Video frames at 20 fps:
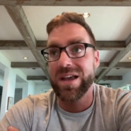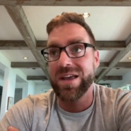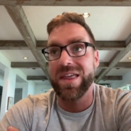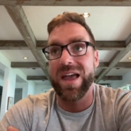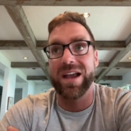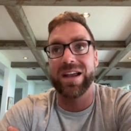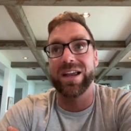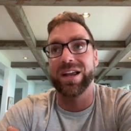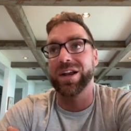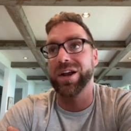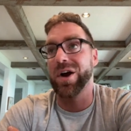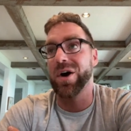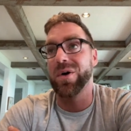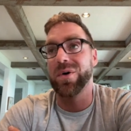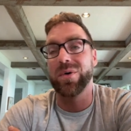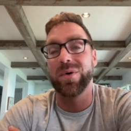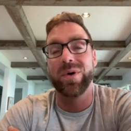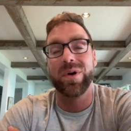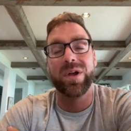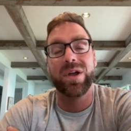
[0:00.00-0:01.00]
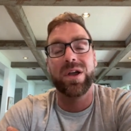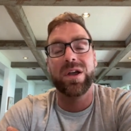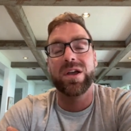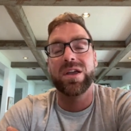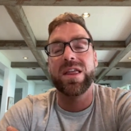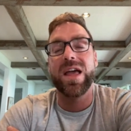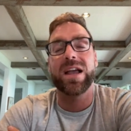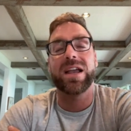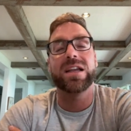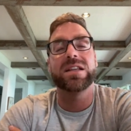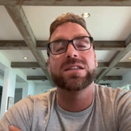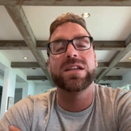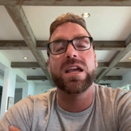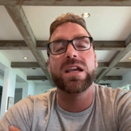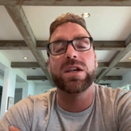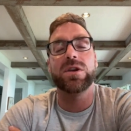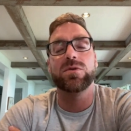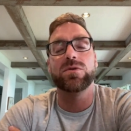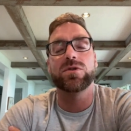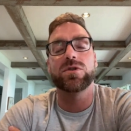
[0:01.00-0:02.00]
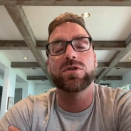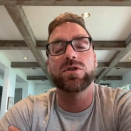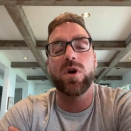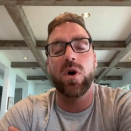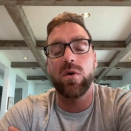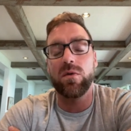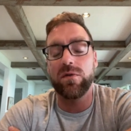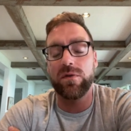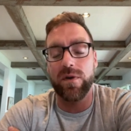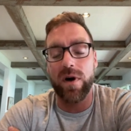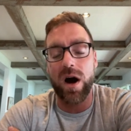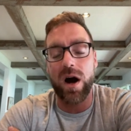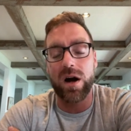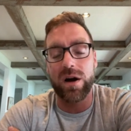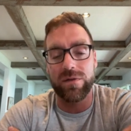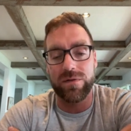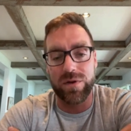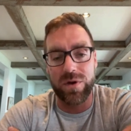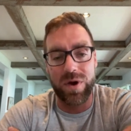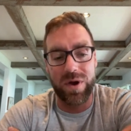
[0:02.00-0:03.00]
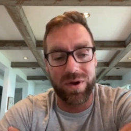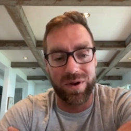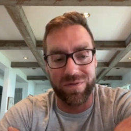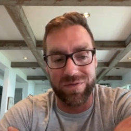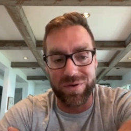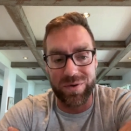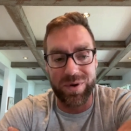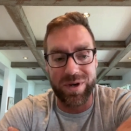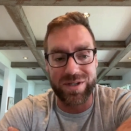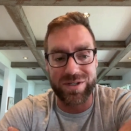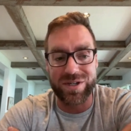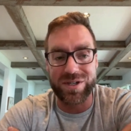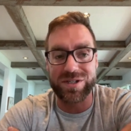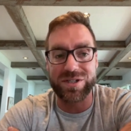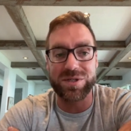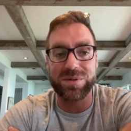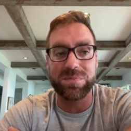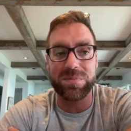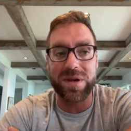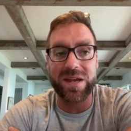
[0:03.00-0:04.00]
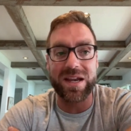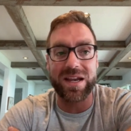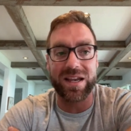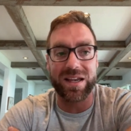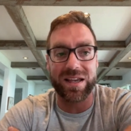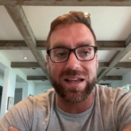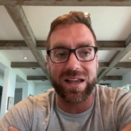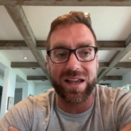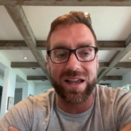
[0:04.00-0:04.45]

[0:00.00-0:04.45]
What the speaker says: That can take you so far if you can just speak